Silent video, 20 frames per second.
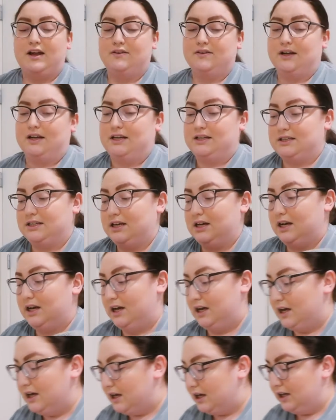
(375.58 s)
I have got a
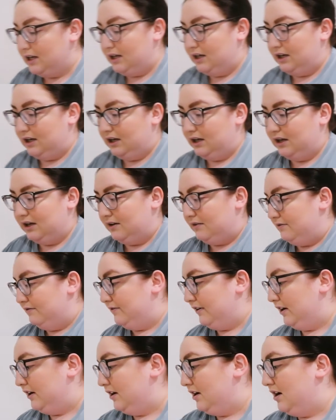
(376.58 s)
ton of
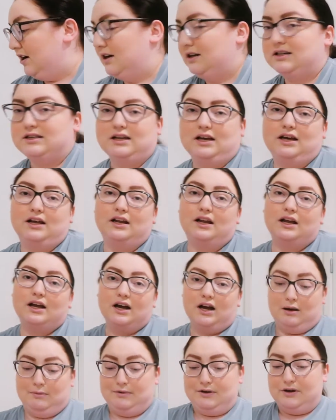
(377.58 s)
fun content
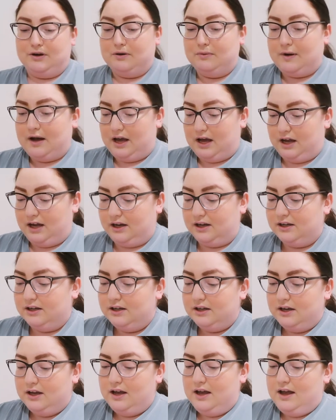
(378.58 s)
coming your way
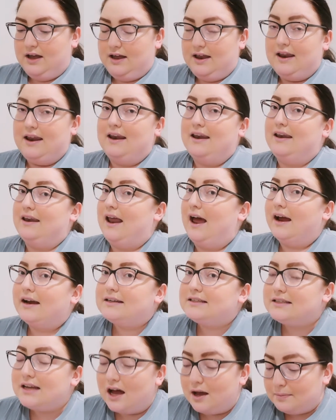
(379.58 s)

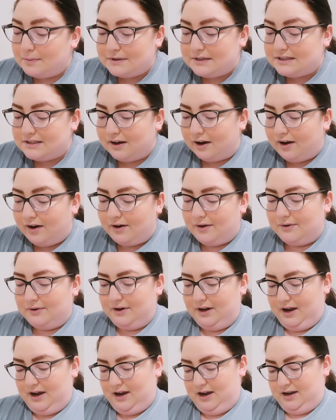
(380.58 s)
next
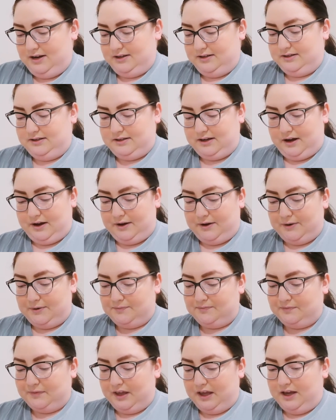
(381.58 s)
episode.
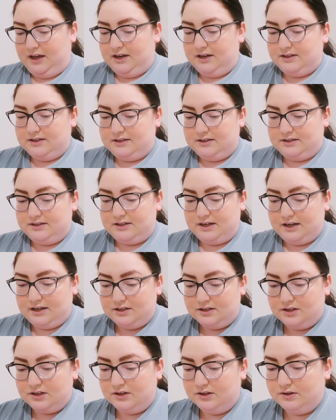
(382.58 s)
So
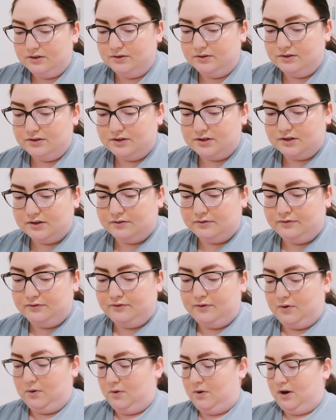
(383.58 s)
stay tuned
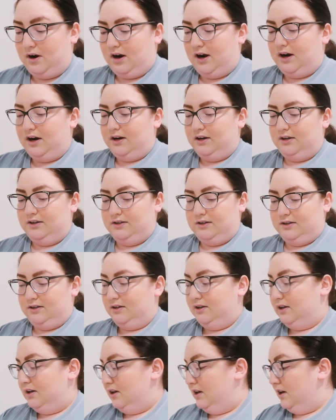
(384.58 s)
for
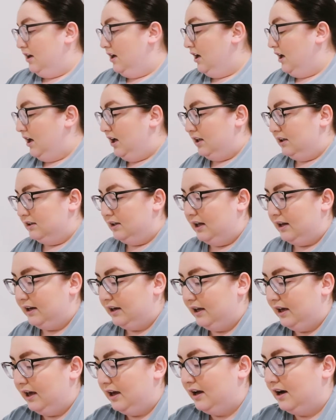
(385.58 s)
a lot
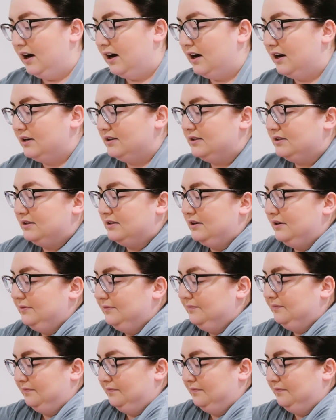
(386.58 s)
of chaos.